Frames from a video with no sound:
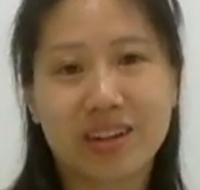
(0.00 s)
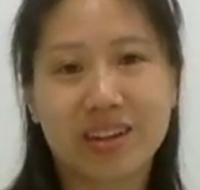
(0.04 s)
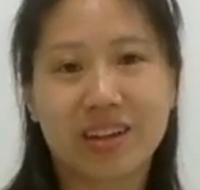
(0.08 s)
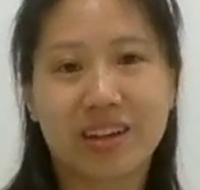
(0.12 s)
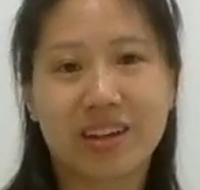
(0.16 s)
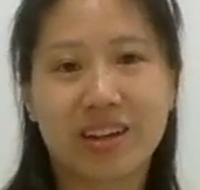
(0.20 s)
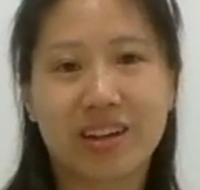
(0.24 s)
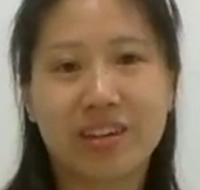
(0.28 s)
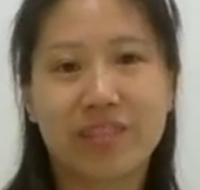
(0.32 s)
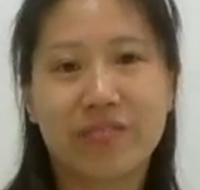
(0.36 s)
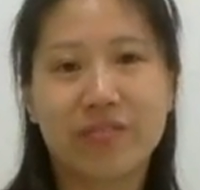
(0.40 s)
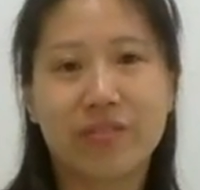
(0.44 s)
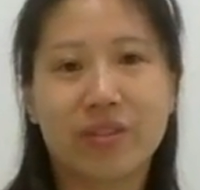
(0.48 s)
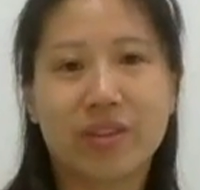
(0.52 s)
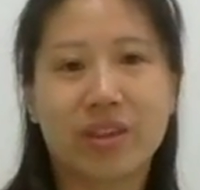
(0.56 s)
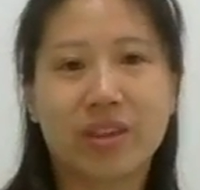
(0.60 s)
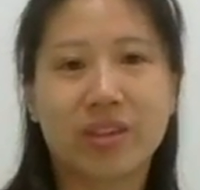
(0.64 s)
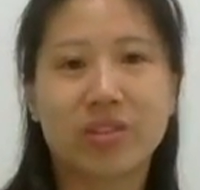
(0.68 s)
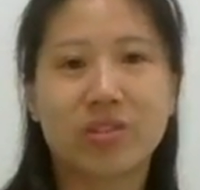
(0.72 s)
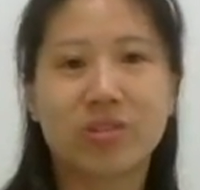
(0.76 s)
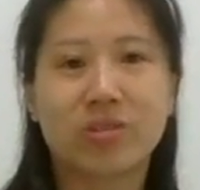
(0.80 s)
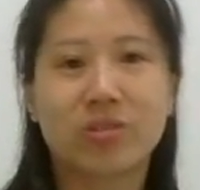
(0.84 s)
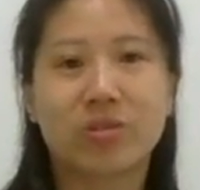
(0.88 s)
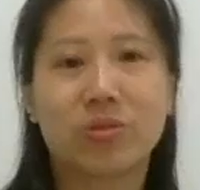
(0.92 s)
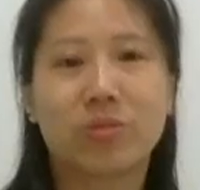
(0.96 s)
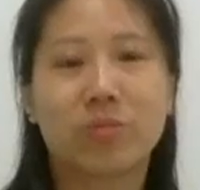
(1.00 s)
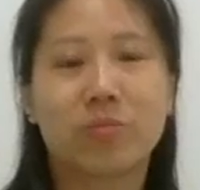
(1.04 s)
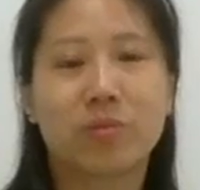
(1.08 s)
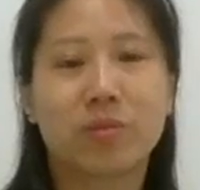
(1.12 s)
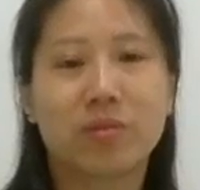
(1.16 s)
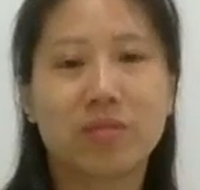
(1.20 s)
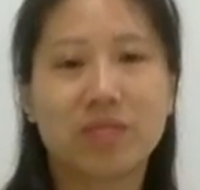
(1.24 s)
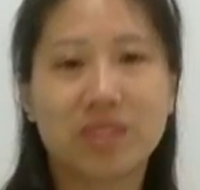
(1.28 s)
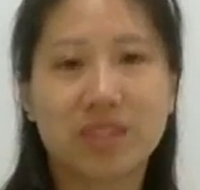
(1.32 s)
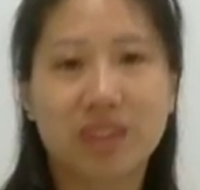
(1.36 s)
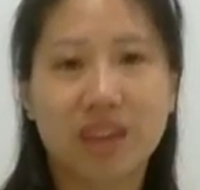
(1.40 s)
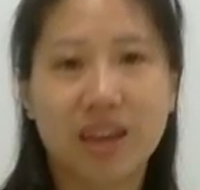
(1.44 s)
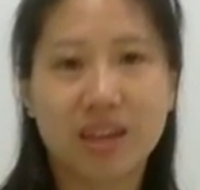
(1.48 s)
Yeah, if you can do
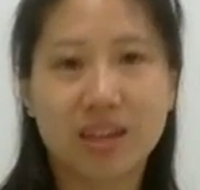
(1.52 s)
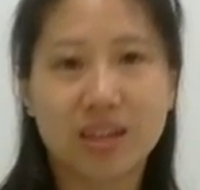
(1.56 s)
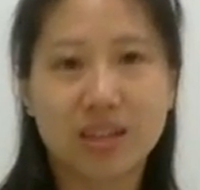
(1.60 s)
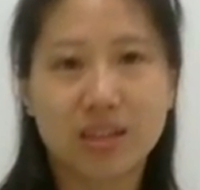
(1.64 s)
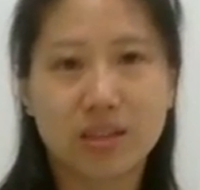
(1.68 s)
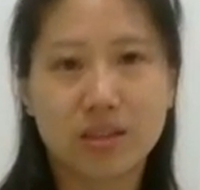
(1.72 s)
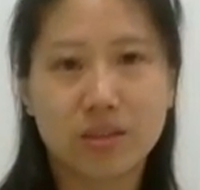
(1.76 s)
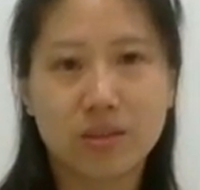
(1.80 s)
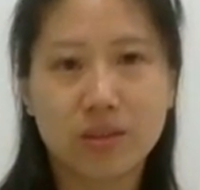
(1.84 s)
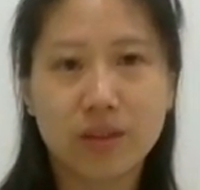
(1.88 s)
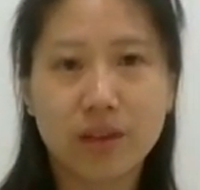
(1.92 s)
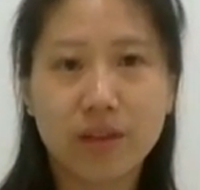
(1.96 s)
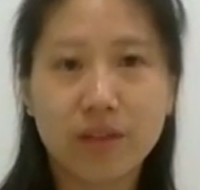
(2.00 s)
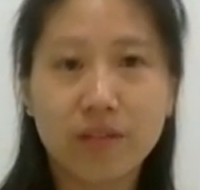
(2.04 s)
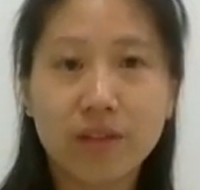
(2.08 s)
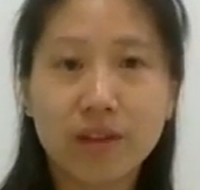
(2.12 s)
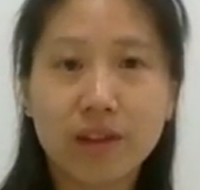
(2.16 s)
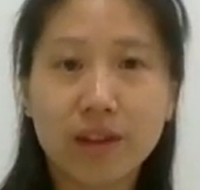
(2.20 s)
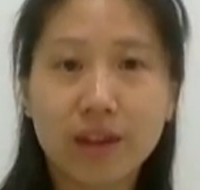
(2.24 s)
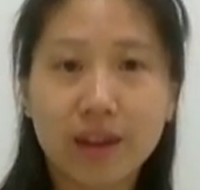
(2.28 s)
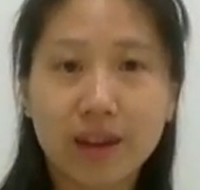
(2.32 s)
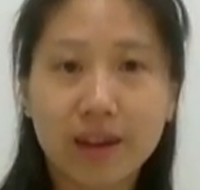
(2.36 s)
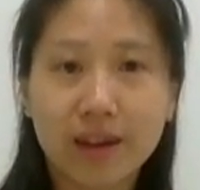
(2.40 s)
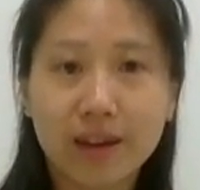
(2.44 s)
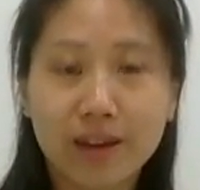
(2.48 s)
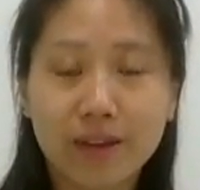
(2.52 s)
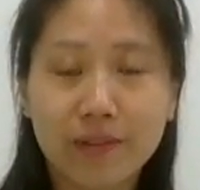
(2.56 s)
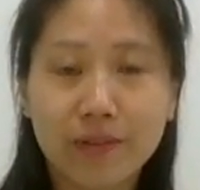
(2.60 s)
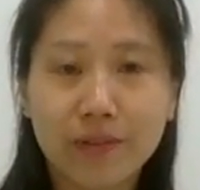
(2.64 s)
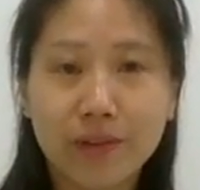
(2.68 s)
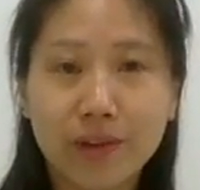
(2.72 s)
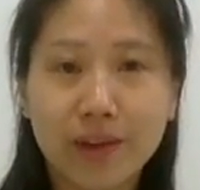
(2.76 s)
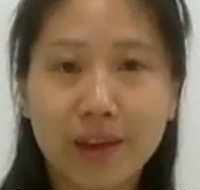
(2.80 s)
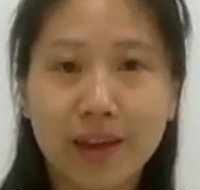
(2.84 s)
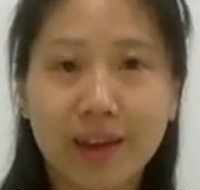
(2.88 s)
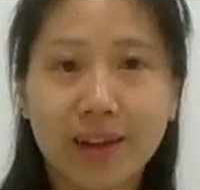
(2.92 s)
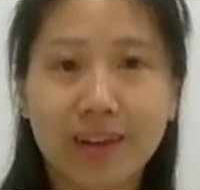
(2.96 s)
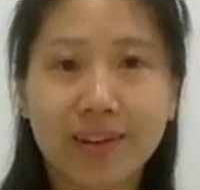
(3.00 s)
both sides, do it every day if you
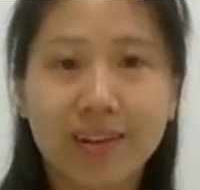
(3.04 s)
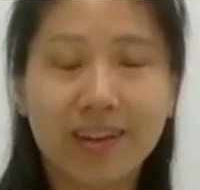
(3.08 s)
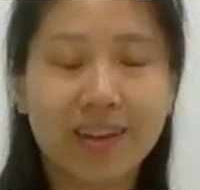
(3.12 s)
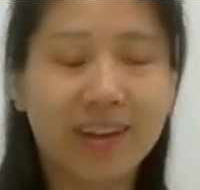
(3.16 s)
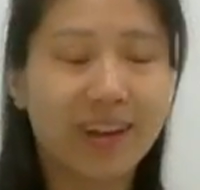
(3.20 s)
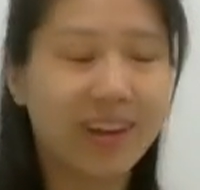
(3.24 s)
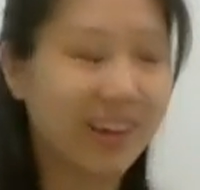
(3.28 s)
can.